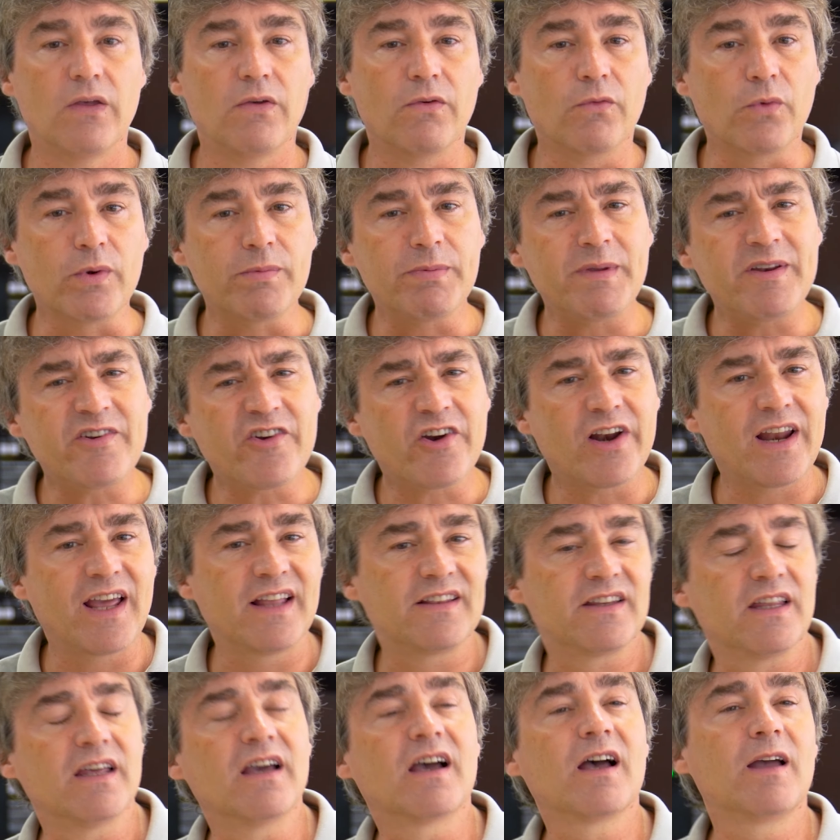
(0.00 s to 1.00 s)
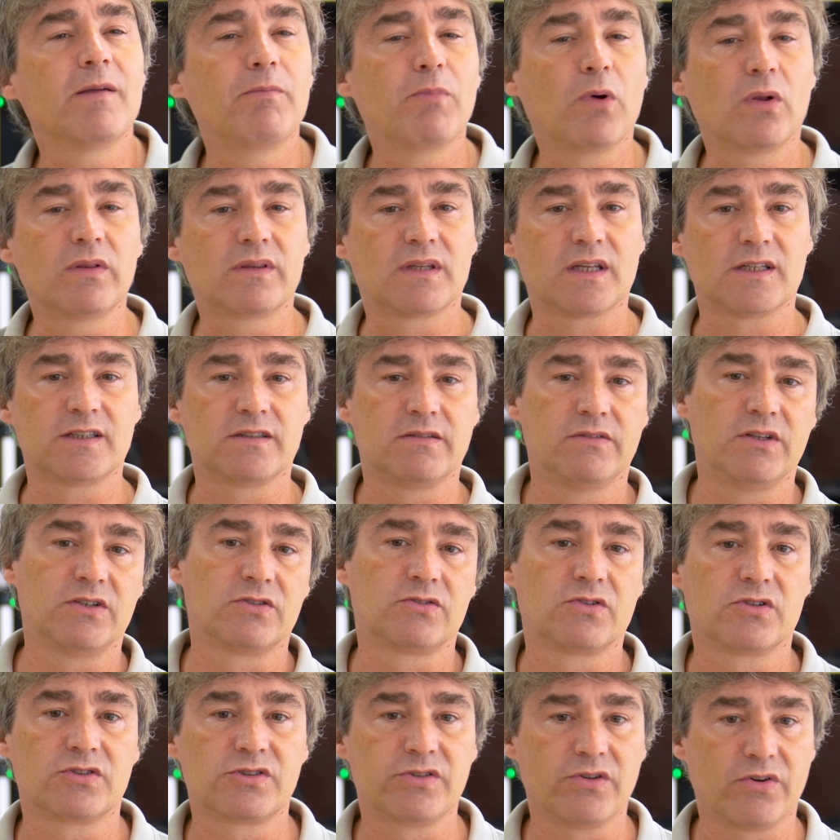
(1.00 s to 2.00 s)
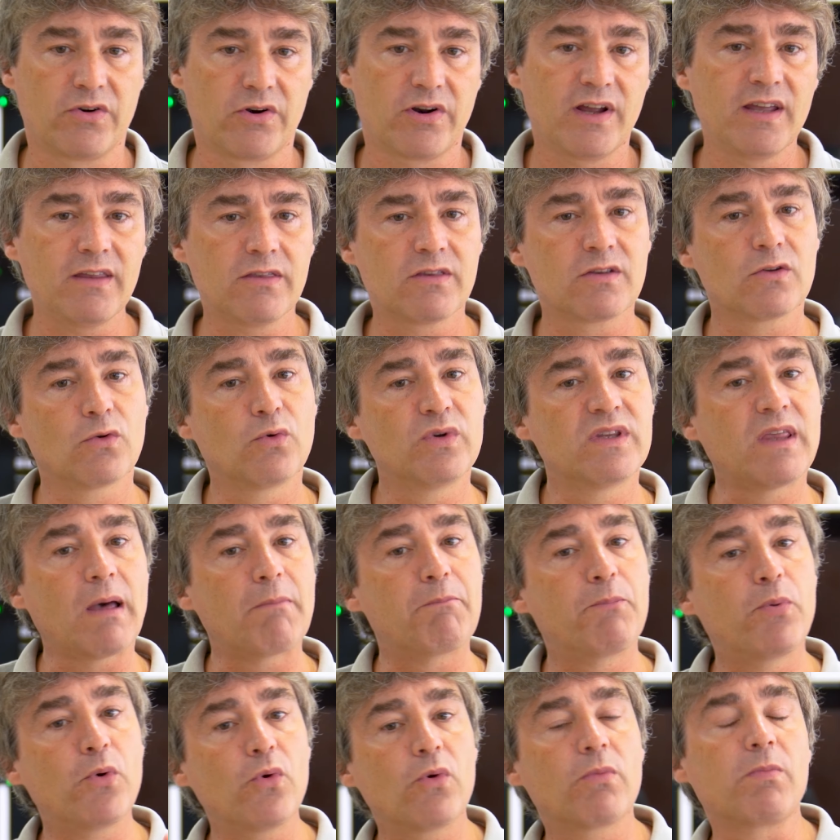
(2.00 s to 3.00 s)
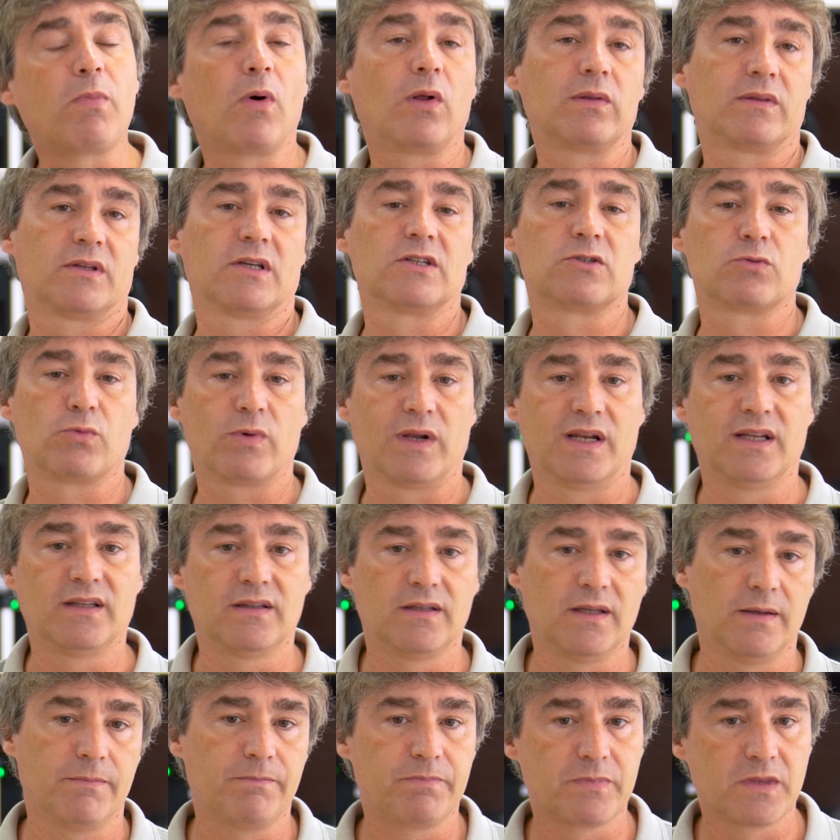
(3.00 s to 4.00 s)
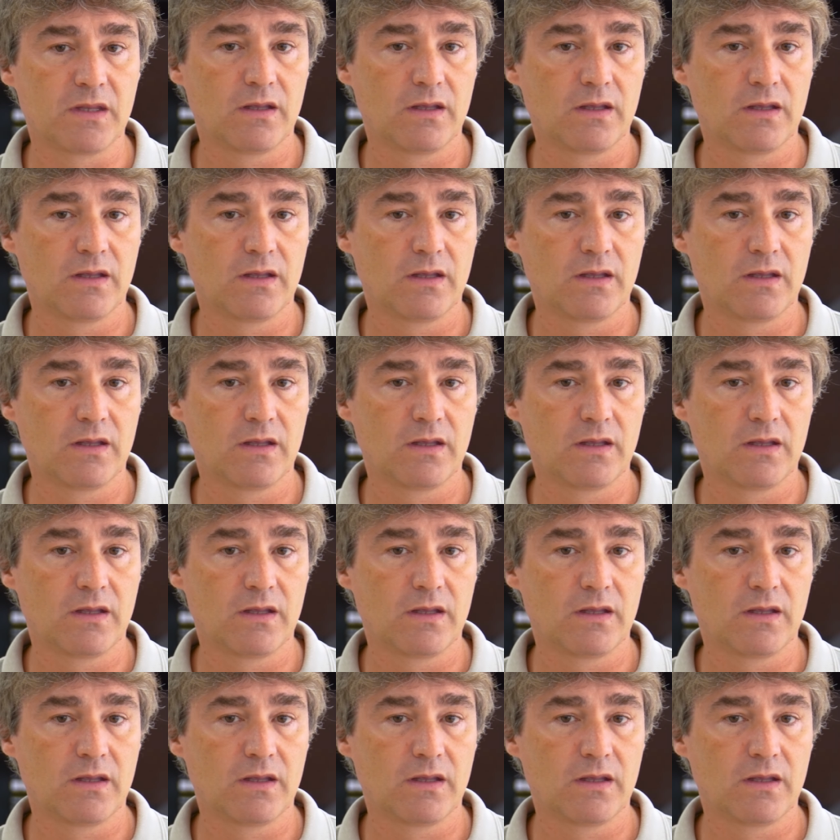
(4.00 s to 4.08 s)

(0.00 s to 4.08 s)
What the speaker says: We've been relating high voltage distortion rate with a poor voltage quality.